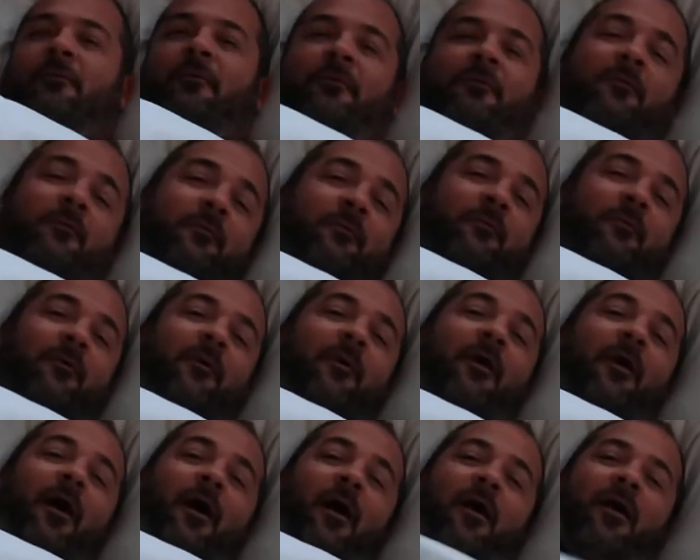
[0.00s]
the one having the
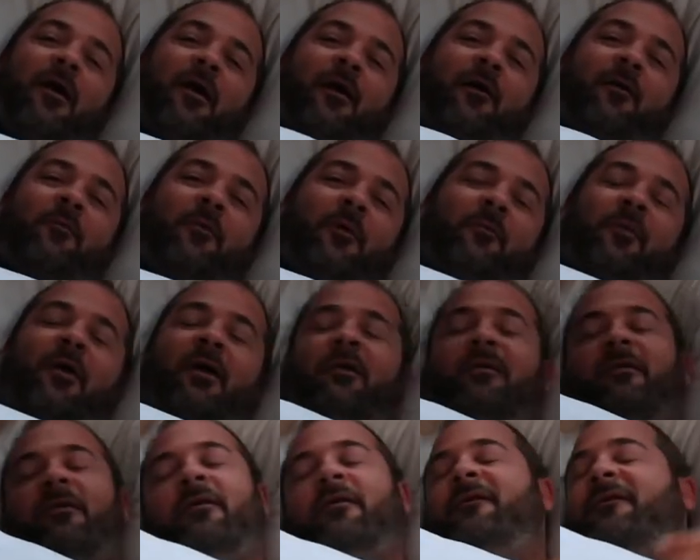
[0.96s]
baby? I am. Or? I'm
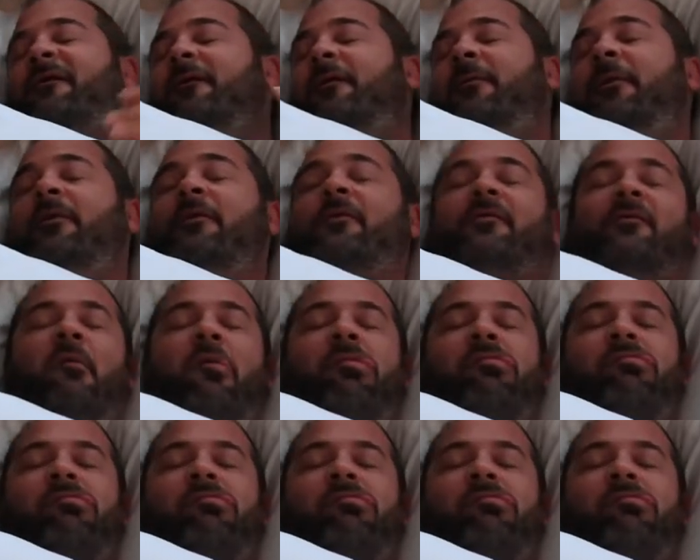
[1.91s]
like 10 centimeters.